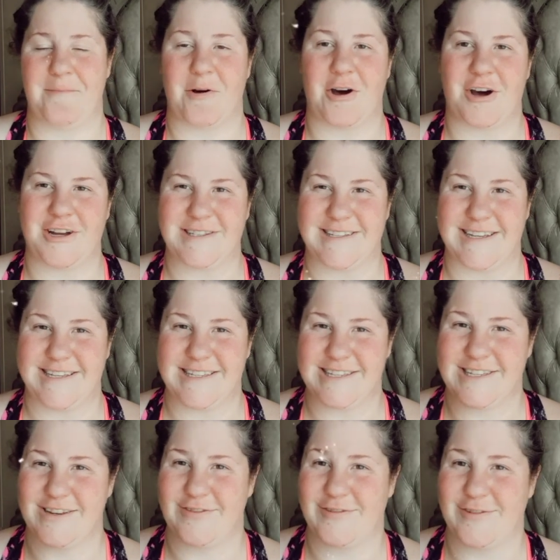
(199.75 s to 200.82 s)

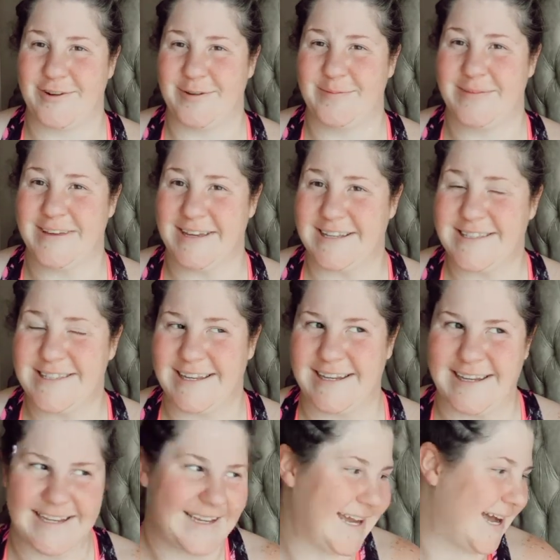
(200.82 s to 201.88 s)
artists from
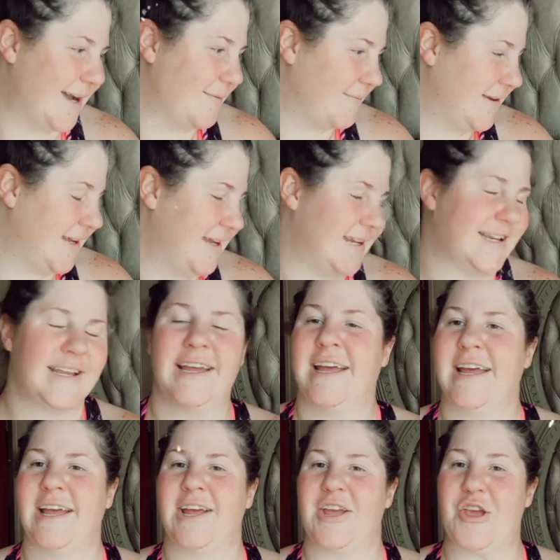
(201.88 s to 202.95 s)
Italy. I mean,
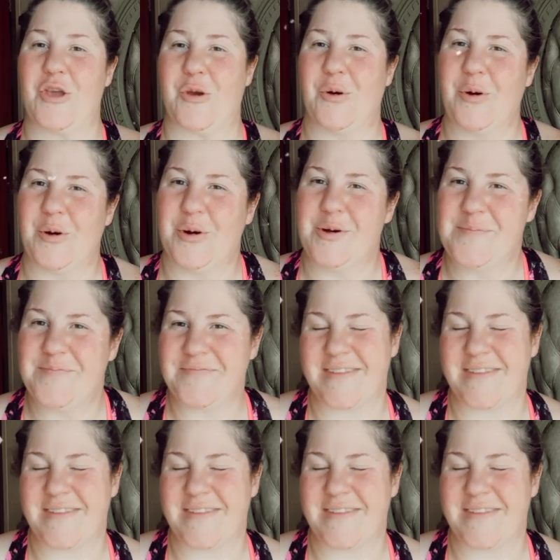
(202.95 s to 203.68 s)
yo,